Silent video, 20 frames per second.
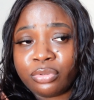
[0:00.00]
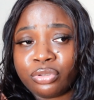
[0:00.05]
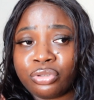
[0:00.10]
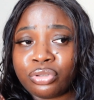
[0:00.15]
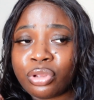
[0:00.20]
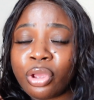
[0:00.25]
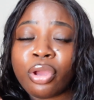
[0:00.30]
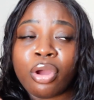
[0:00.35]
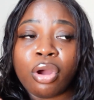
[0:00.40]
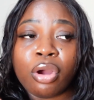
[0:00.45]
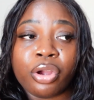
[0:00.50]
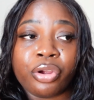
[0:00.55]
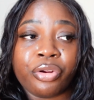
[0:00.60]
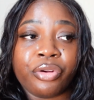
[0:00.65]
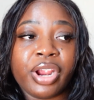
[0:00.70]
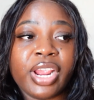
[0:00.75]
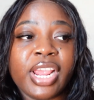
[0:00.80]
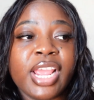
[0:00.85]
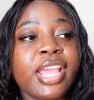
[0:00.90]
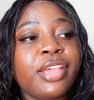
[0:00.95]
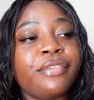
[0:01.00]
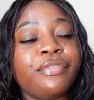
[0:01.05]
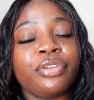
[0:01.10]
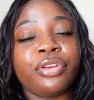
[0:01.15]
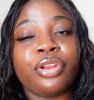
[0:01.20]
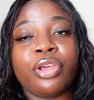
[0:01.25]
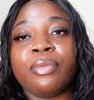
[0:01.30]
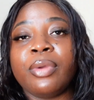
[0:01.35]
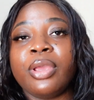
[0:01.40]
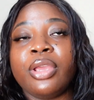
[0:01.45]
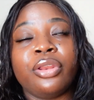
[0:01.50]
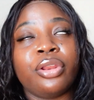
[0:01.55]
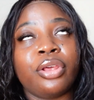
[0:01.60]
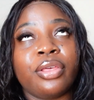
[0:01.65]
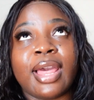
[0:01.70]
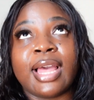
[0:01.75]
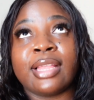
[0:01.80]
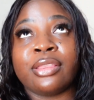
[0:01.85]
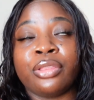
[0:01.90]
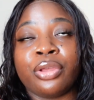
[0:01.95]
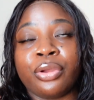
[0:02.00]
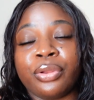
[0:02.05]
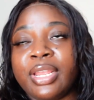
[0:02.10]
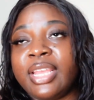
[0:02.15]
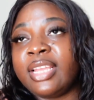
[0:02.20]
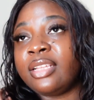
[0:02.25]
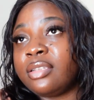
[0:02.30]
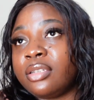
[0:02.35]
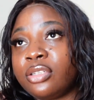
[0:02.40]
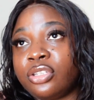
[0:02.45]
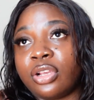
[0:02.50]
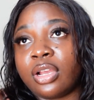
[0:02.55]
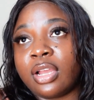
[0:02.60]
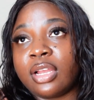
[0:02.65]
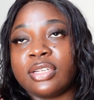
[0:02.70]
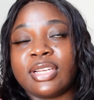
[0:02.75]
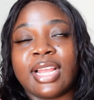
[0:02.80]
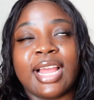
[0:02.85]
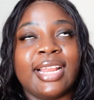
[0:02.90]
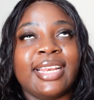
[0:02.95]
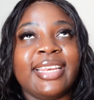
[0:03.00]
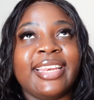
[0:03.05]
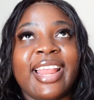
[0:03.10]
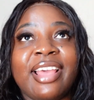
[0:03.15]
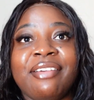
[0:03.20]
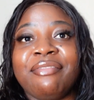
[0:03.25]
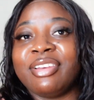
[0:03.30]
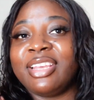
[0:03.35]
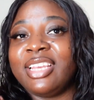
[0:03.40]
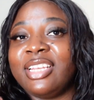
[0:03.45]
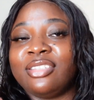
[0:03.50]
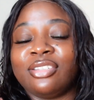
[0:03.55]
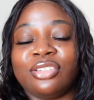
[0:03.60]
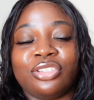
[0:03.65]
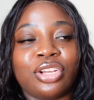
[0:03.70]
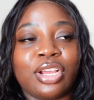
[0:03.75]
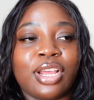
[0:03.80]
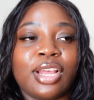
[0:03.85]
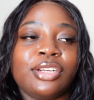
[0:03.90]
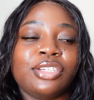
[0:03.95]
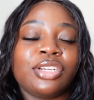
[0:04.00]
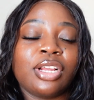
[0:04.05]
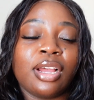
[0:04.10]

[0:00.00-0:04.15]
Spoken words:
so hungry. If you know me, you know that I don't eat to church. I'd never eat to church.